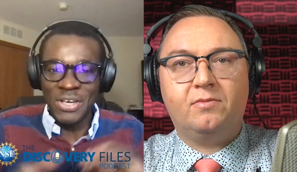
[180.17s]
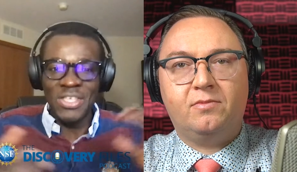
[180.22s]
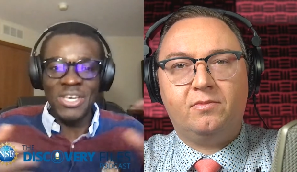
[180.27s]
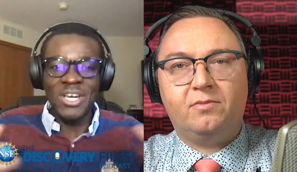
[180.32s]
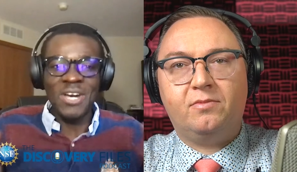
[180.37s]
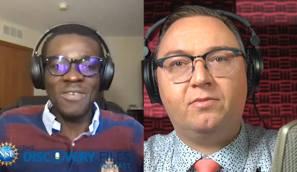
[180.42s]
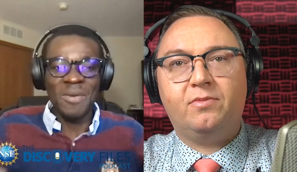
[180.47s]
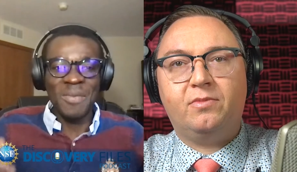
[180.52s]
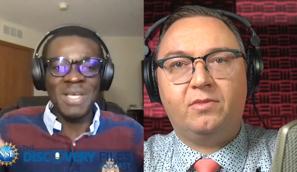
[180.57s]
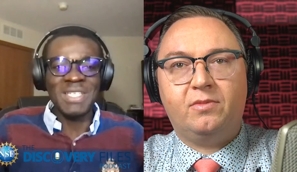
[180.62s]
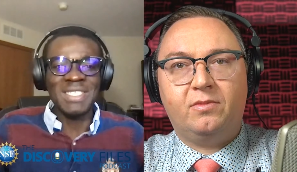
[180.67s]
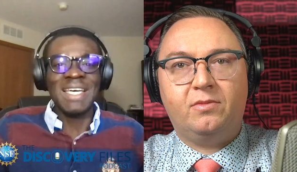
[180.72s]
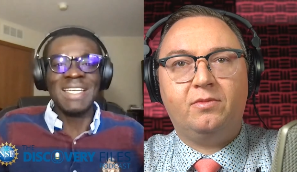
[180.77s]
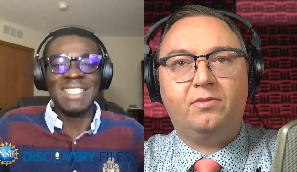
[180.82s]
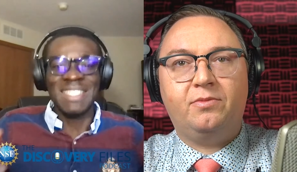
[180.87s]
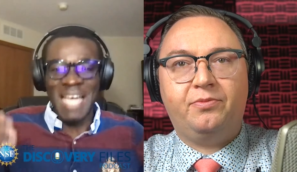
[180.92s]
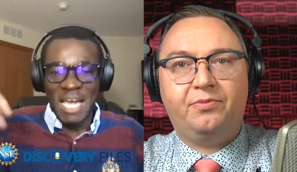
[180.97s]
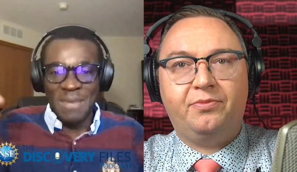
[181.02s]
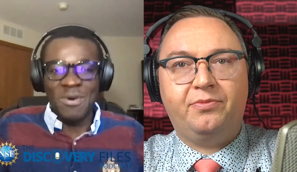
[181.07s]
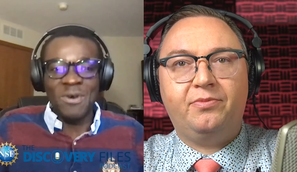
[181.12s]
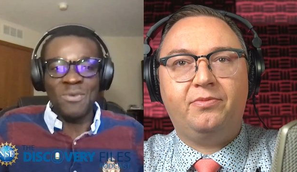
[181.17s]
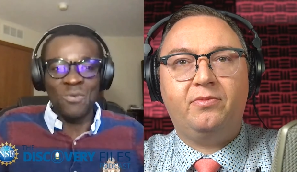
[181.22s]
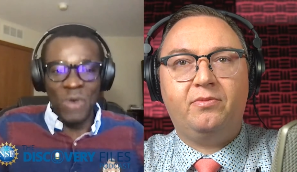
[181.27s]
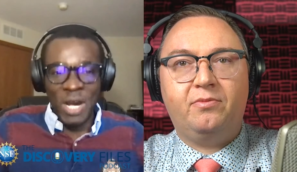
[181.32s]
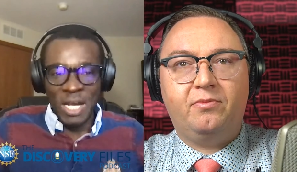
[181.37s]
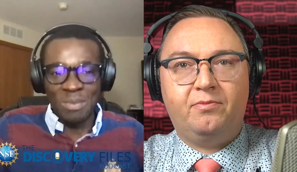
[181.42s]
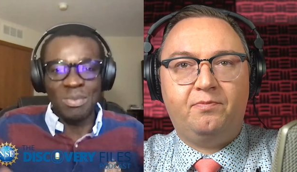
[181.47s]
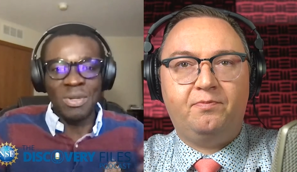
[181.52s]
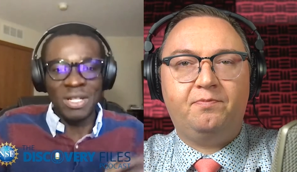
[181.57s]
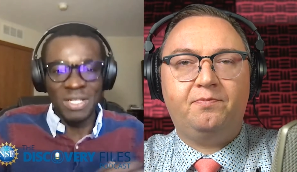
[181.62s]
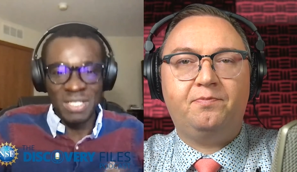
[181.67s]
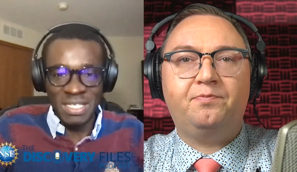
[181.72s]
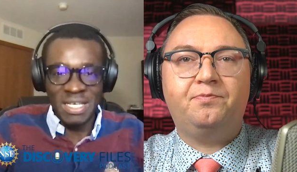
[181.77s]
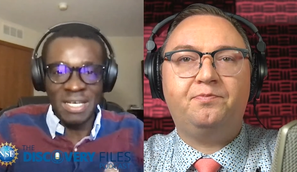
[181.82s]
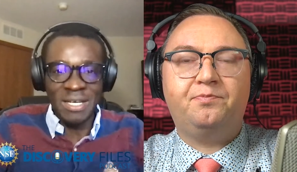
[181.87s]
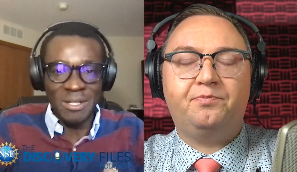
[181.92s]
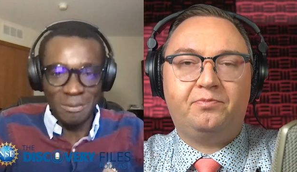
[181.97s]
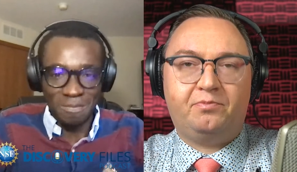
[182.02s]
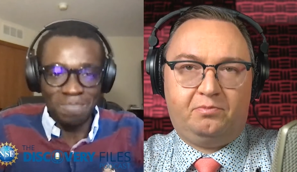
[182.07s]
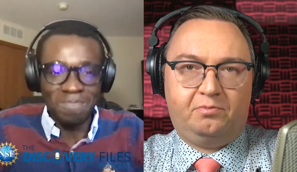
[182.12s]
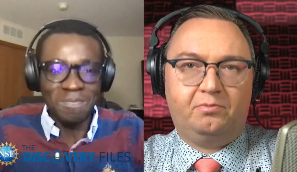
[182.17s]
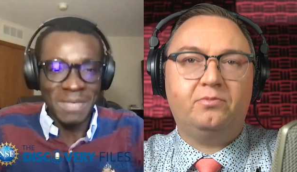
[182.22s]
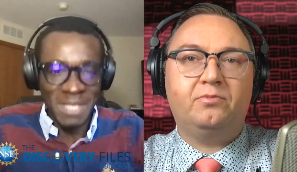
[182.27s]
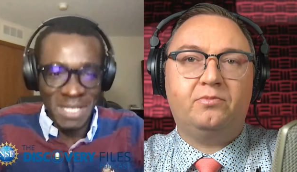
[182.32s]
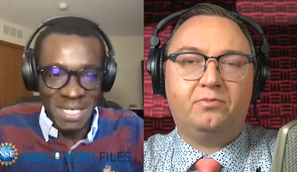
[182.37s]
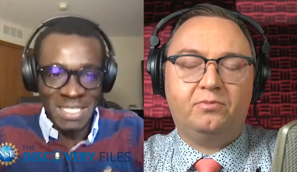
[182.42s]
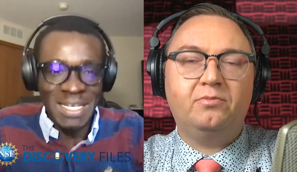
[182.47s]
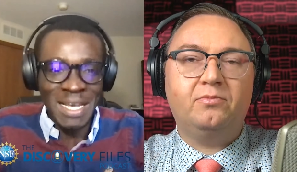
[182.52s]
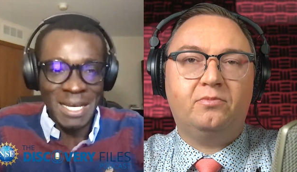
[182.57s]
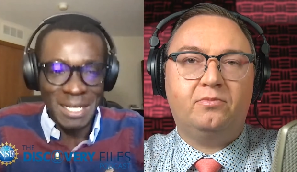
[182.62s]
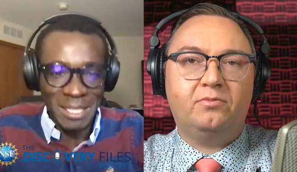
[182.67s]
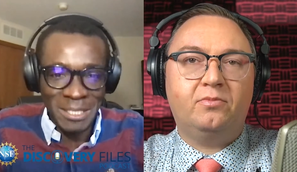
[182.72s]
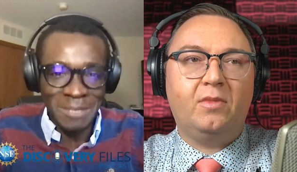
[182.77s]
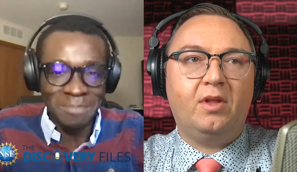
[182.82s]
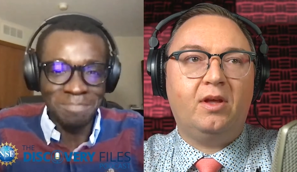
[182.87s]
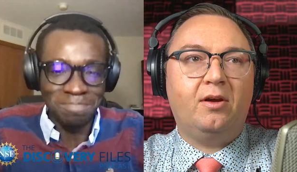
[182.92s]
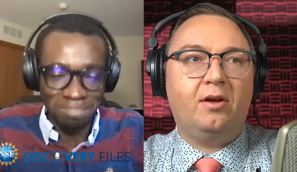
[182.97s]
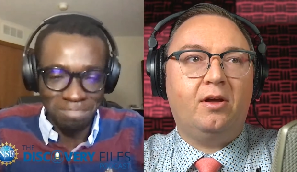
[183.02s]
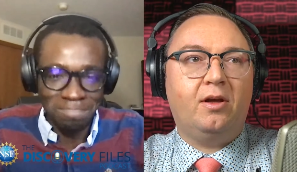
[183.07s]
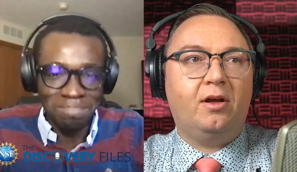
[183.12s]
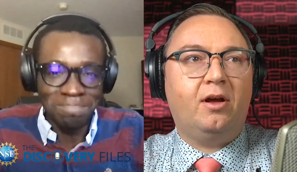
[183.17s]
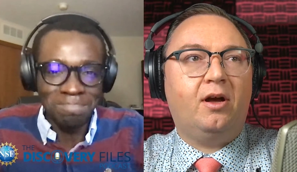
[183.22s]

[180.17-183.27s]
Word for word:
Speaker 1: you can think of them as a type of white blood cell. Exactly.